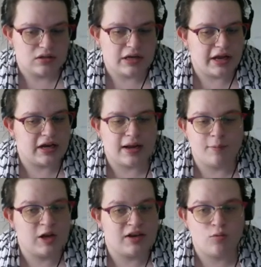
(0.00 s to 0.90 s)
And I'm
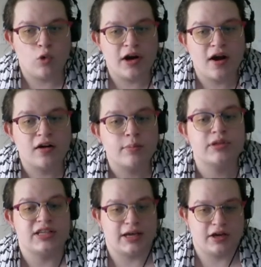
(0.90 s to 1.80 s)

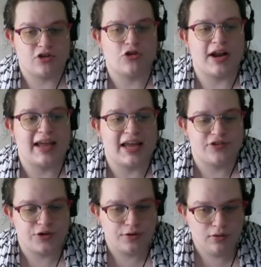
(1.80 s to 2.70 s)
100% gonna try to catch
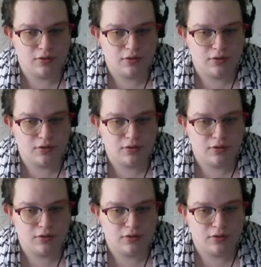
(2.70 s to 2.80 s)
you.